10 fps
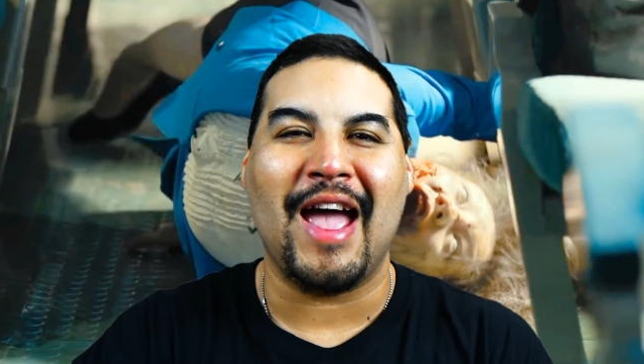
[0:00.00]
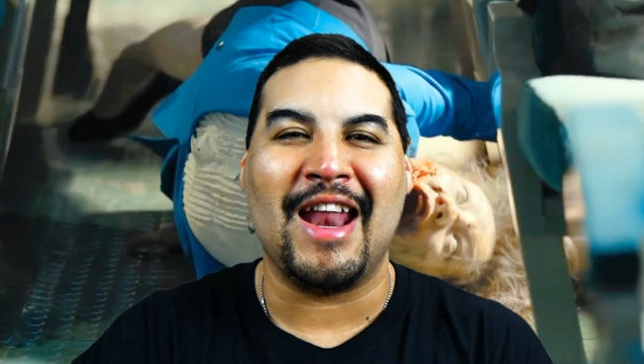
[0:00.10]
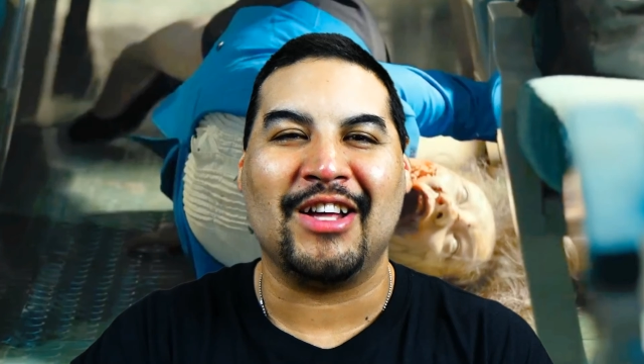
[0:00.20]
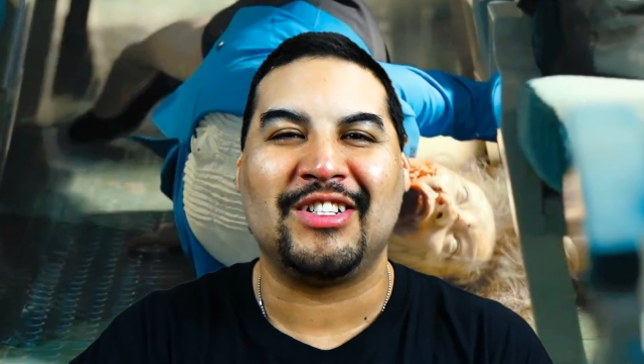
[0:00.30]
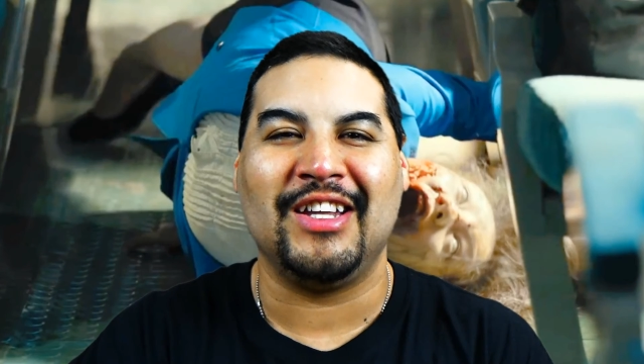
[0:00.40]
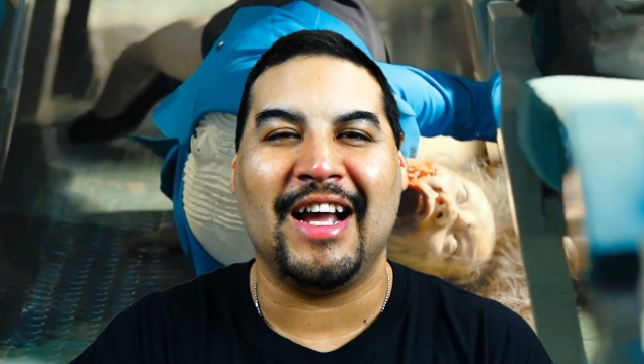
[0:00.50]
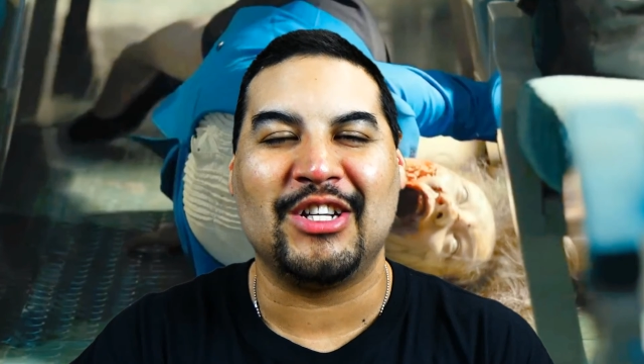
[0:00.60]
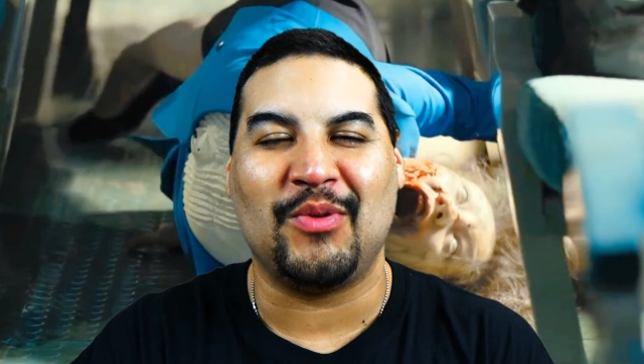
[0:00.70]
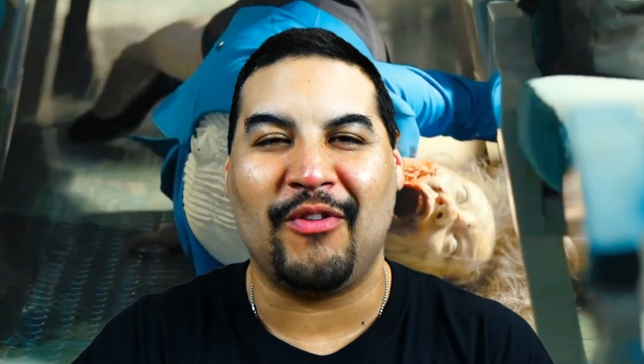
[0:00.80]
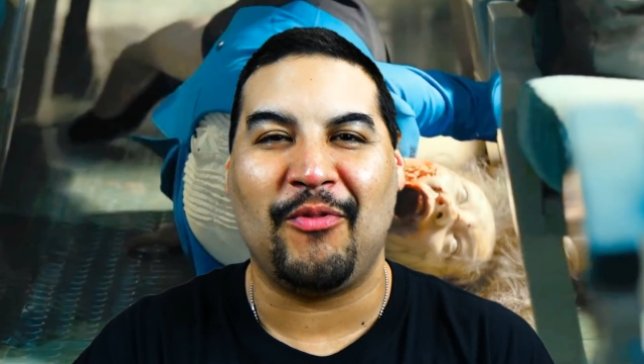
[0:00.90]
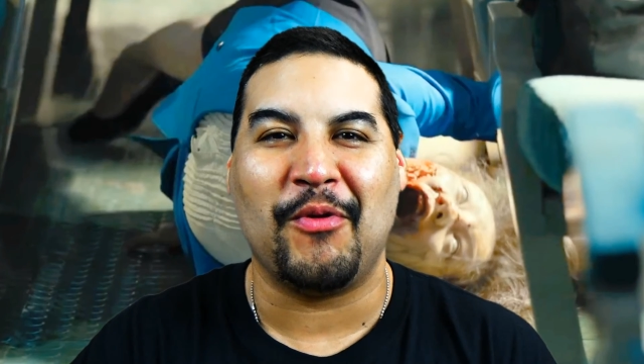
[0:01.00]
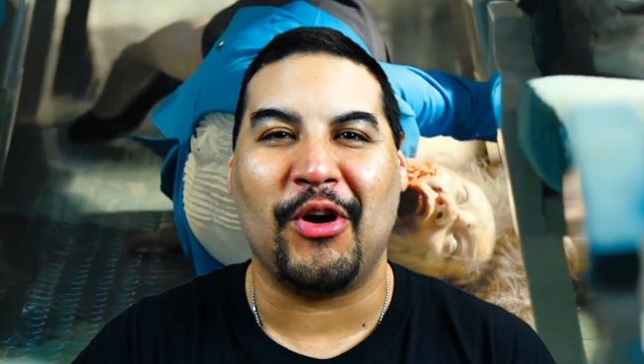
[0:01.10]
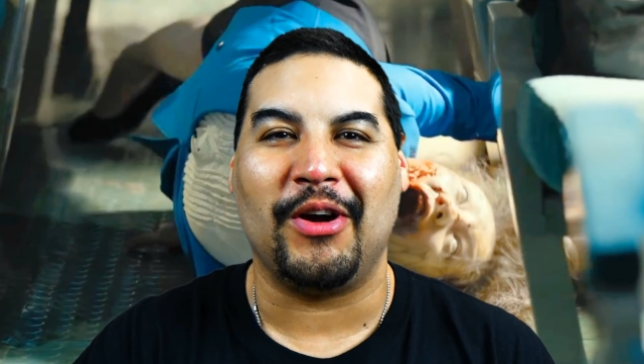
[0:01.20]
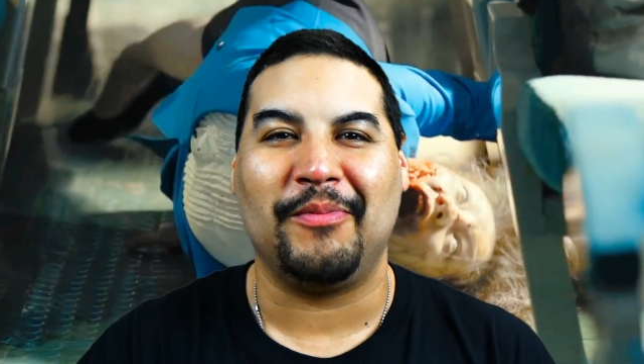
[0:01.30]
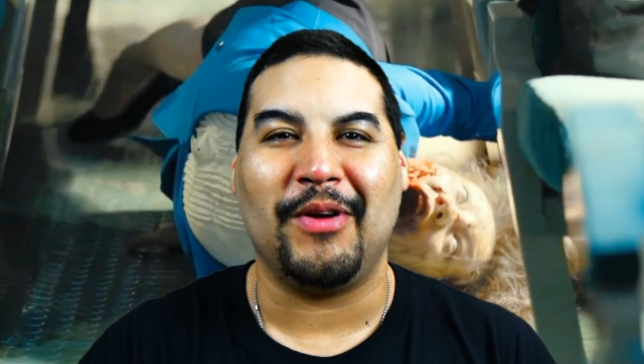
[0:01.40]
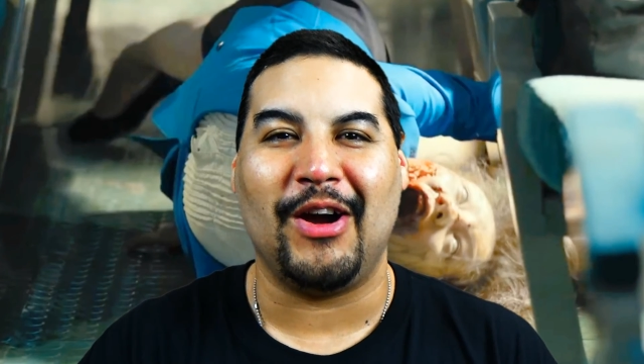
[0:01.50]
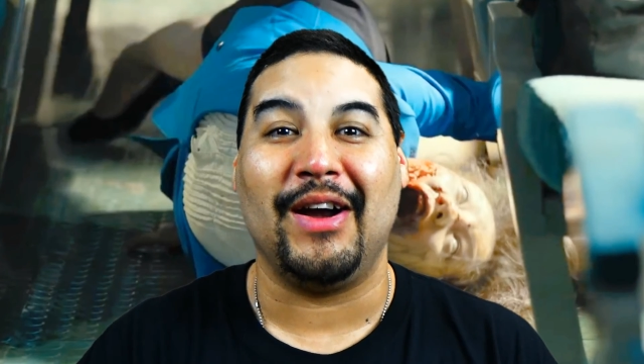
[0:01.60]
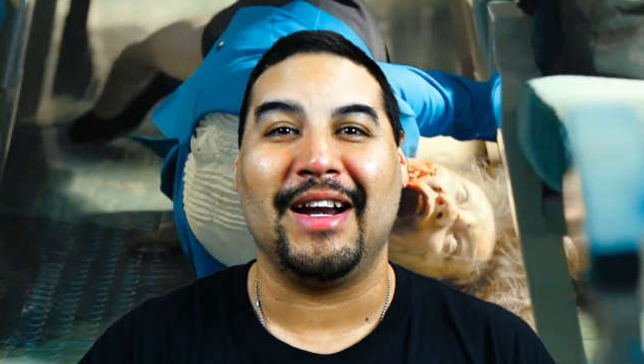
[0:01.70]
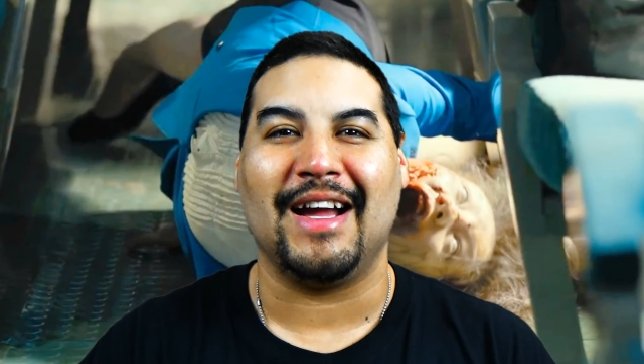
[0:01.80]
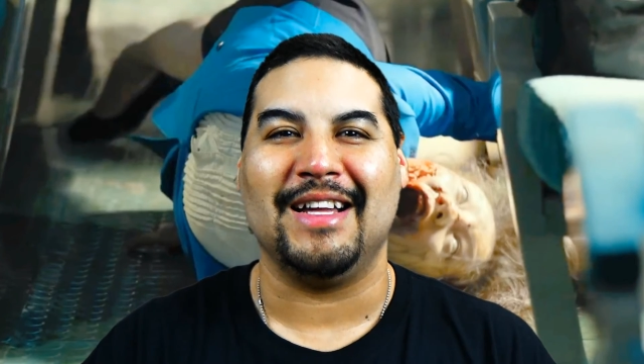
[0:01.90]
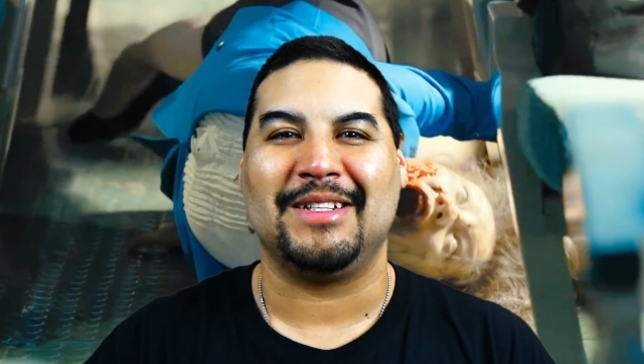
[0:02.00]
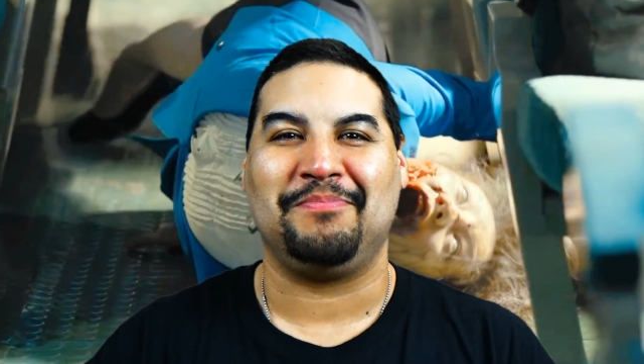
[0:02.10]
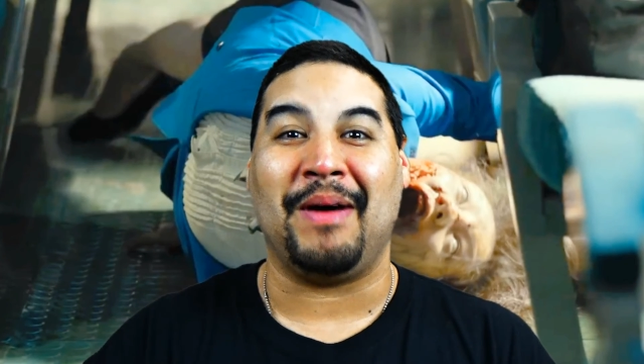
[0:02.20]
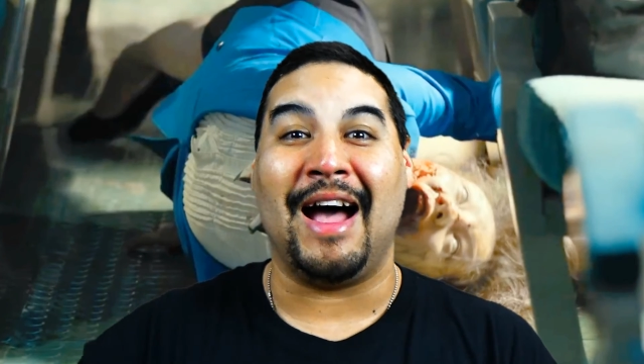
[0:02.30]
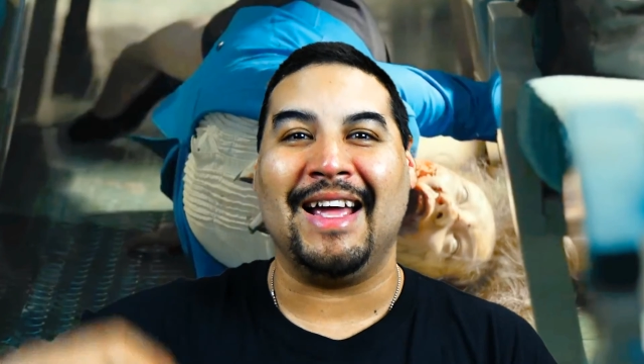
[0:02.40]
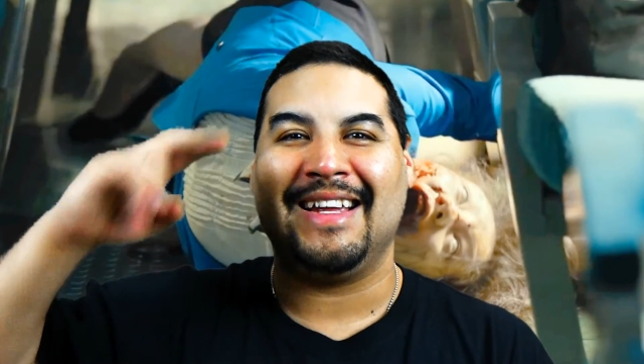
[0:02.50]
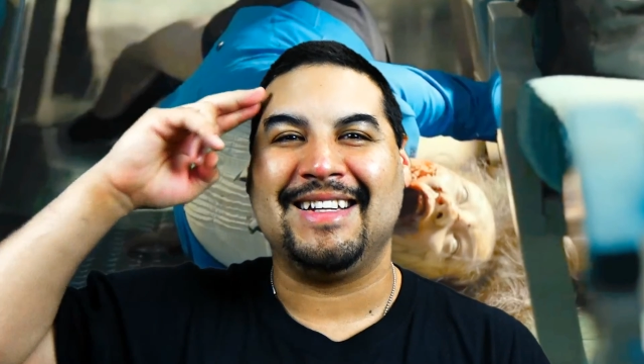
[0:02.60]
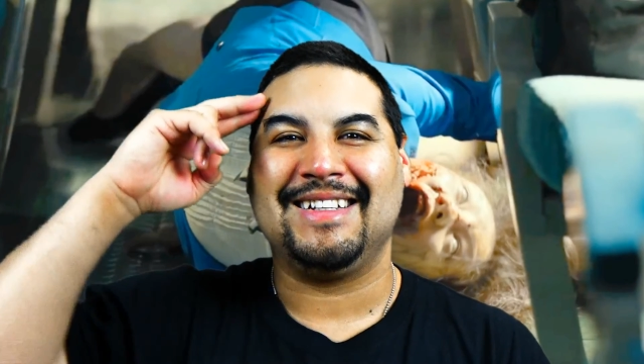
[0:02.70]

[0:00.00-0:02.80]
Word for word: and I'll see you guys around for more. All right, guys, bye.